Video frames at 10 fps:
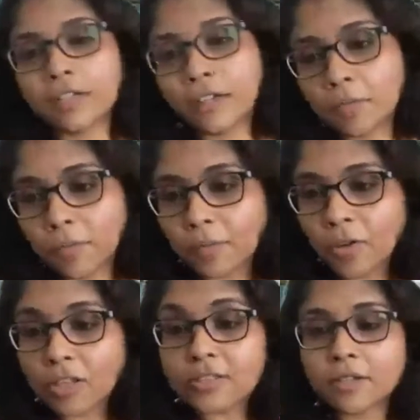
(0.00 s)
uh,
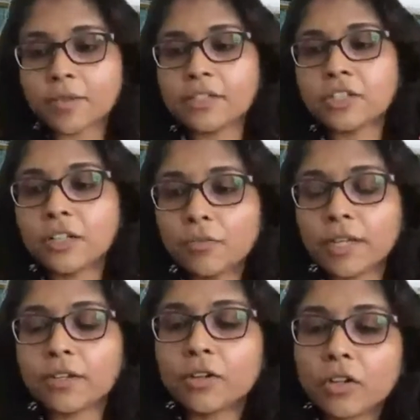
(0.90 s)
consequential
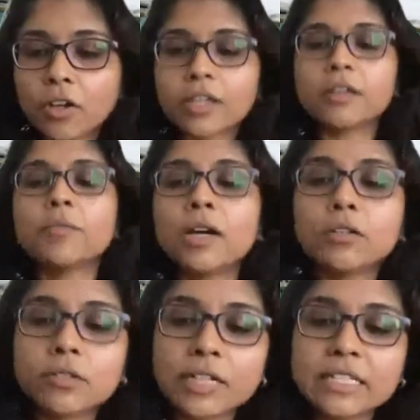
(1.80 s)
when you're talking
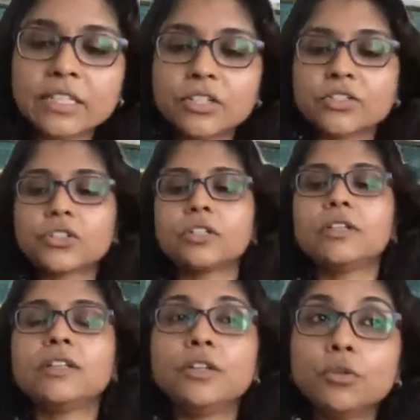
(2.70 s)
about research
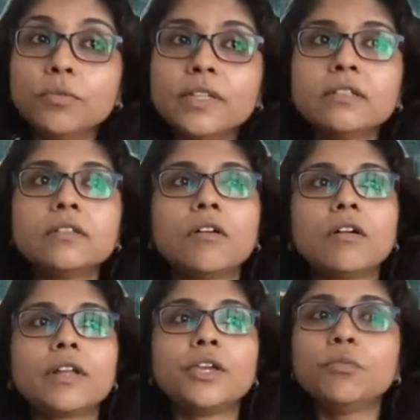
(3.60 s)
in human
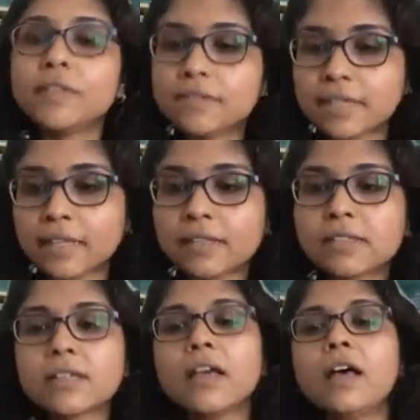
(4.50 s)
or human
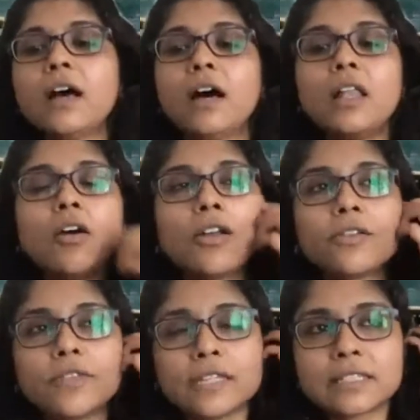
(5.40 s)
cells. A lot
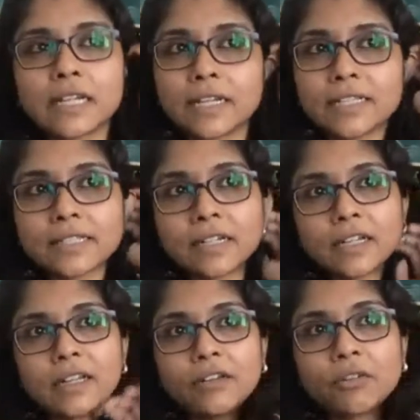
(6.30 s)
of these studies are
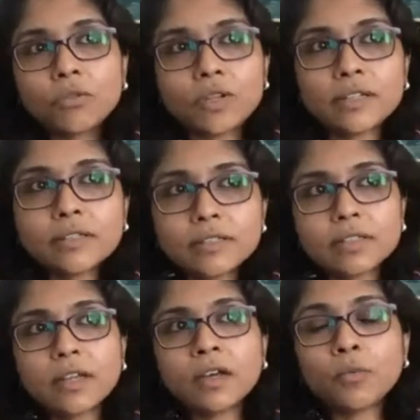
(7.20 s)
done in
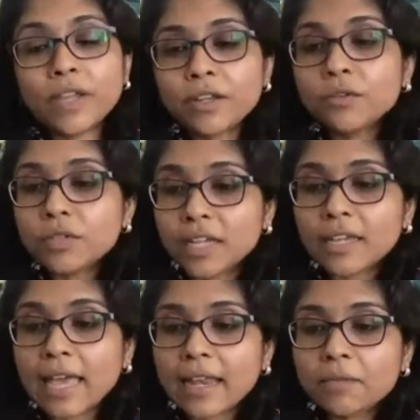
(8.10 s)
rodents uh, where you
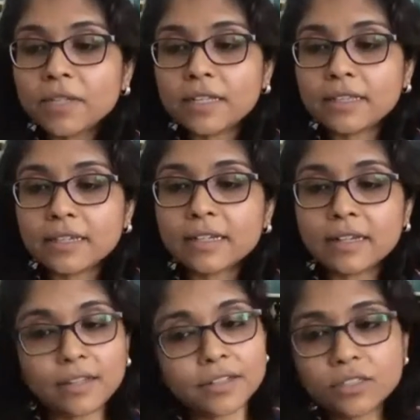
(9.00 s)
take animal ethical
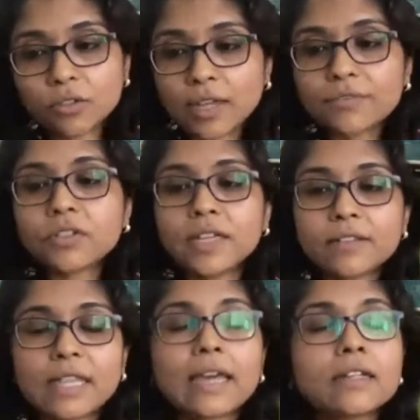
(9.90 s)
clearance. You have to
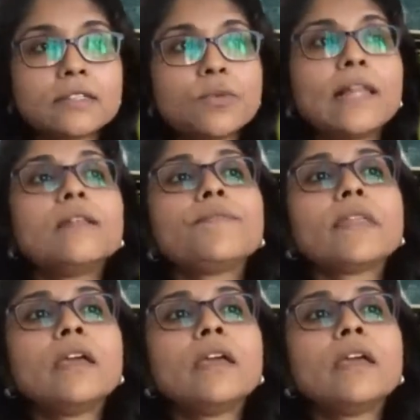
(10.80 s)
get that as well.